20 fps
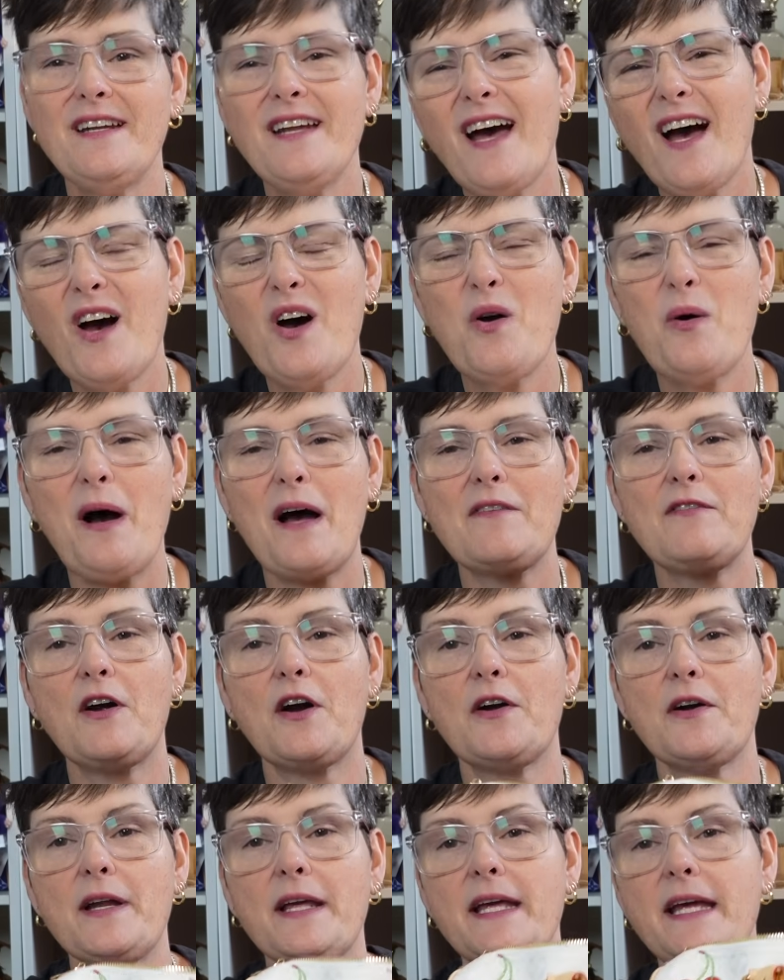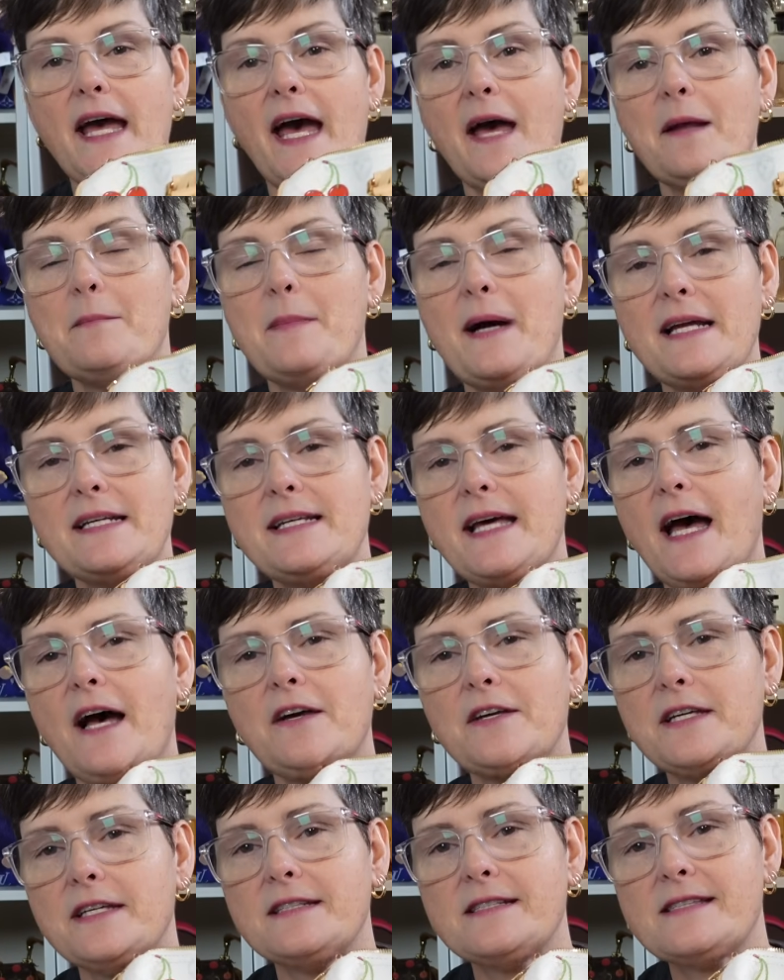No, I've already had my
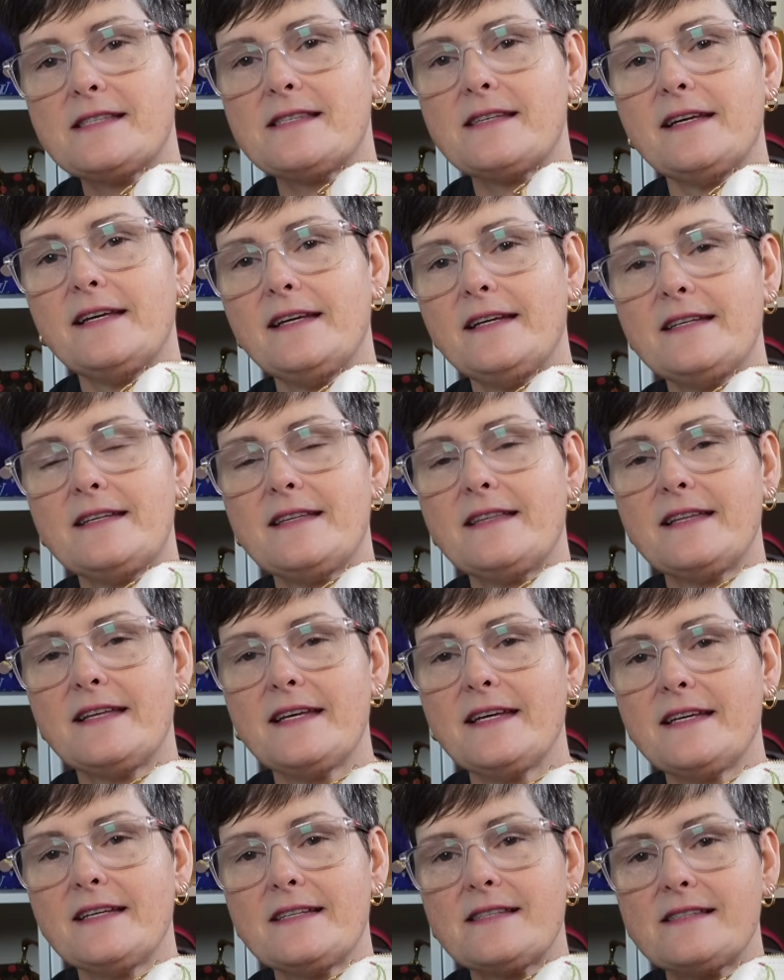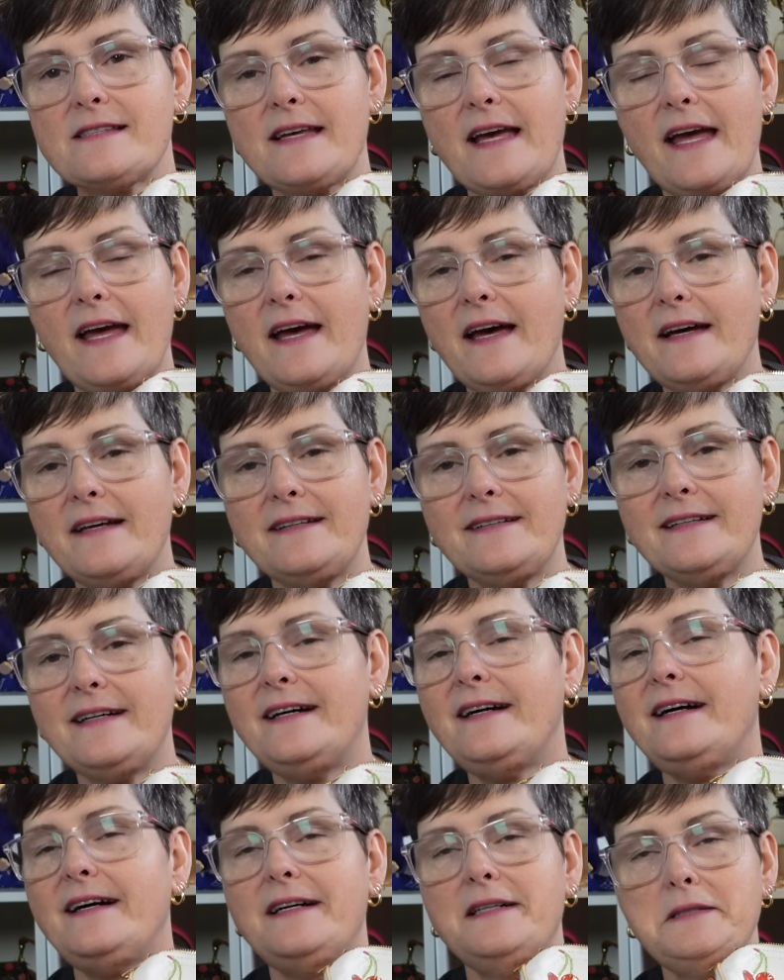dalliance into this, and
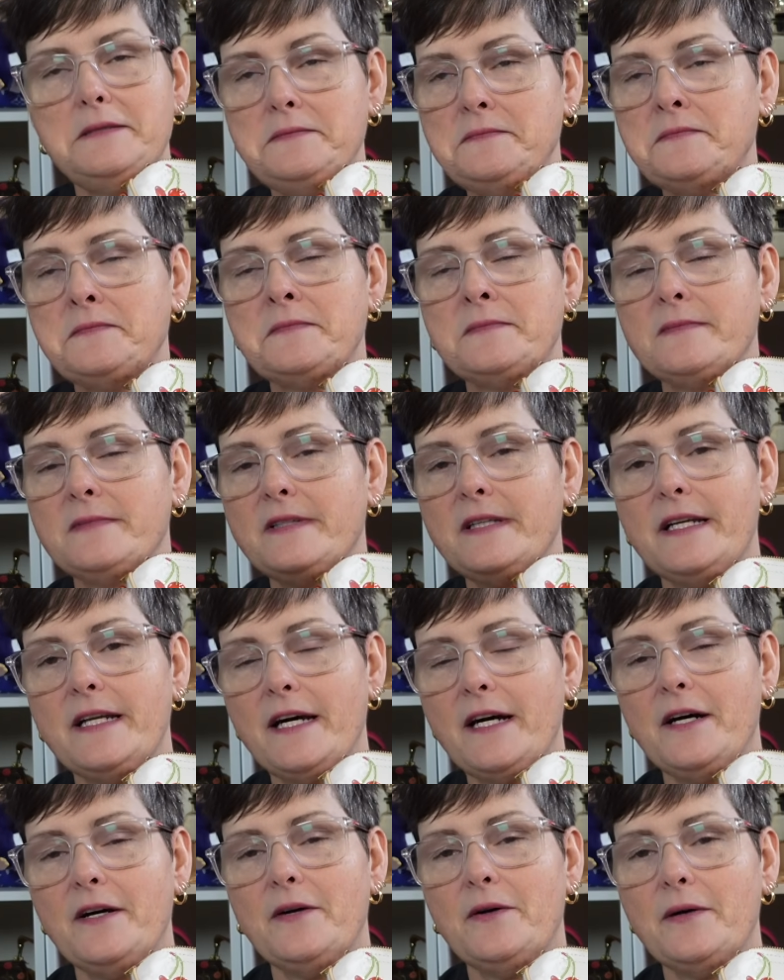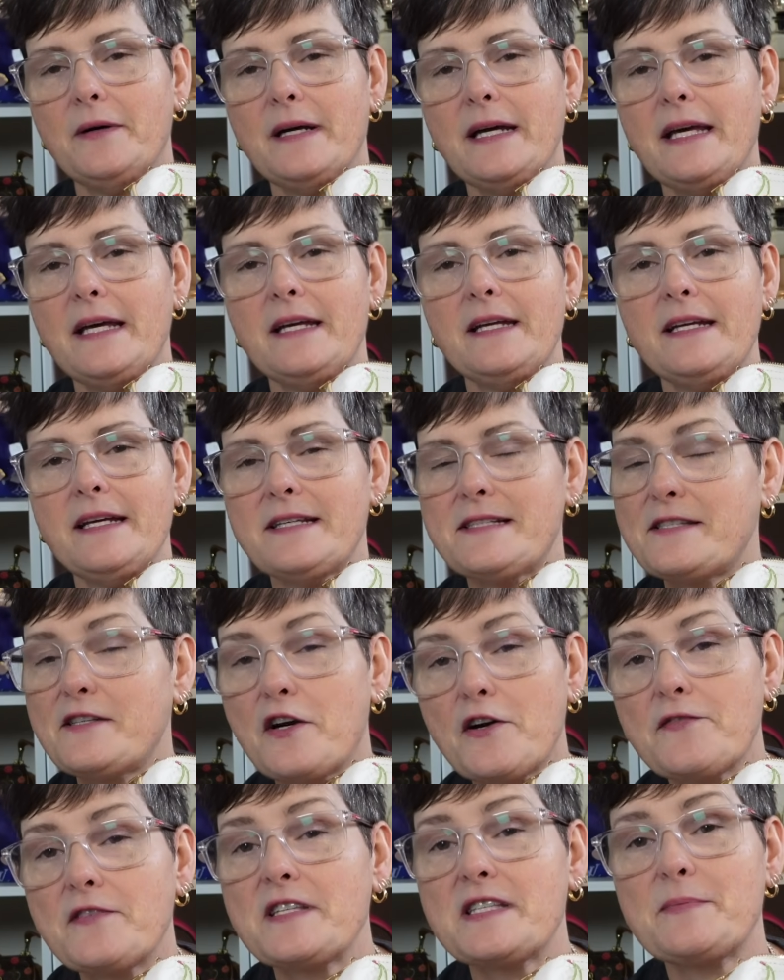you know, it
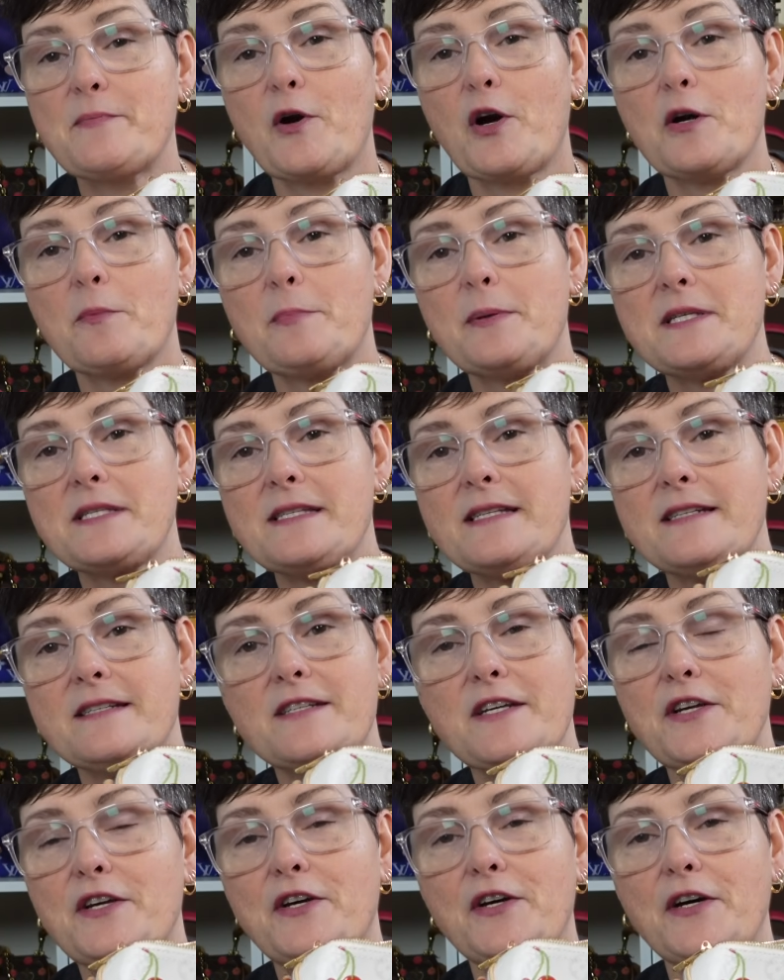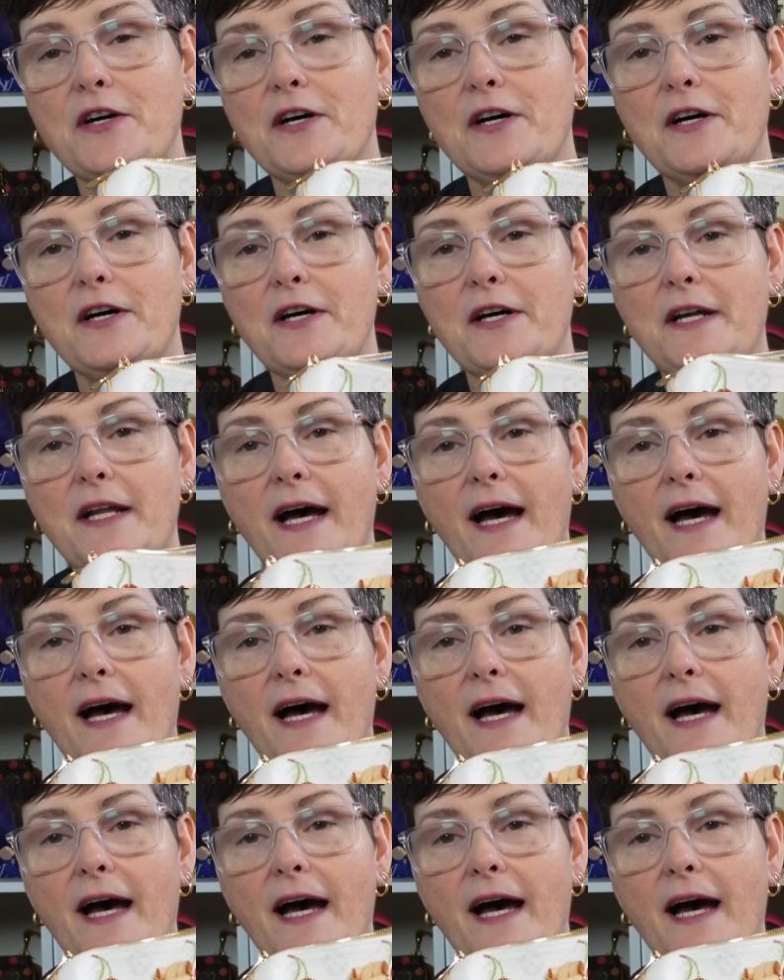served its purpose. It did good.